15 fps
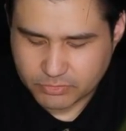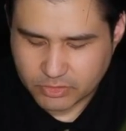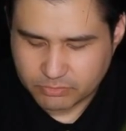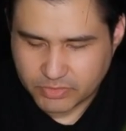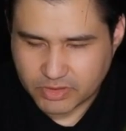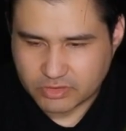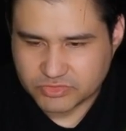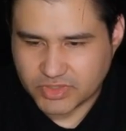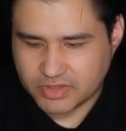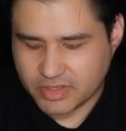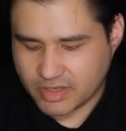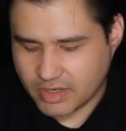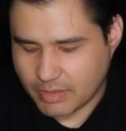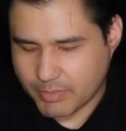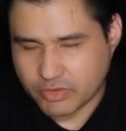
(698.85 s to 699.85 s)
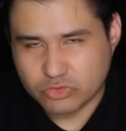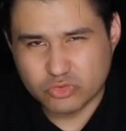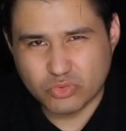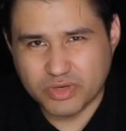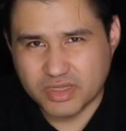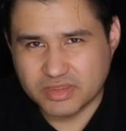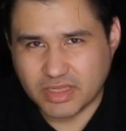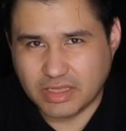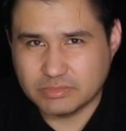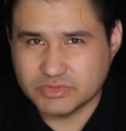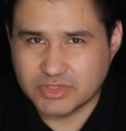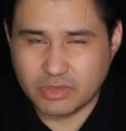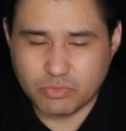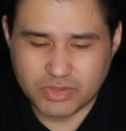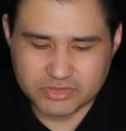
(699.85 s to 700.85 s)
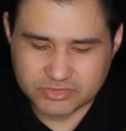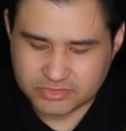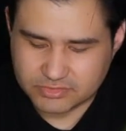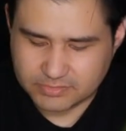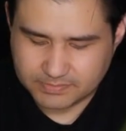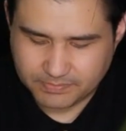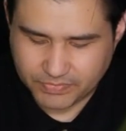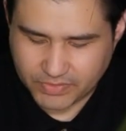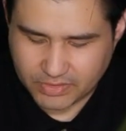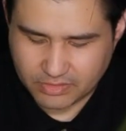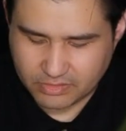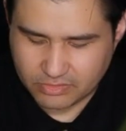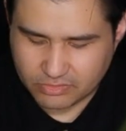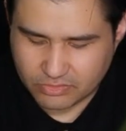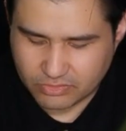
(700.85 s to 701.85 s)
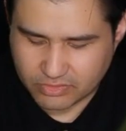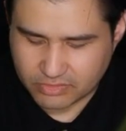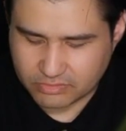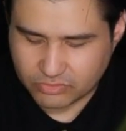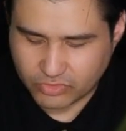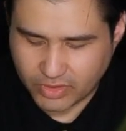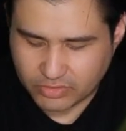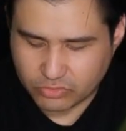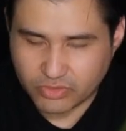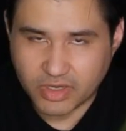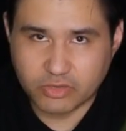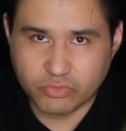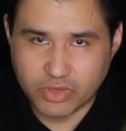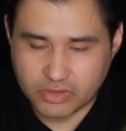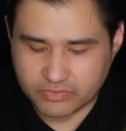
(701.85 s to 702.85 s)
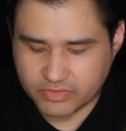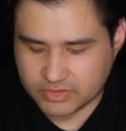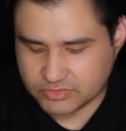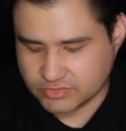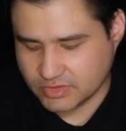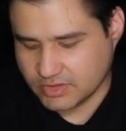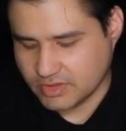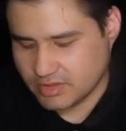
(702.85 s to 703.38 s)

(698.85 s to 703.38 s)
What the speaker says: but because I did it about 20 times, I was you know, trying to get rid of this.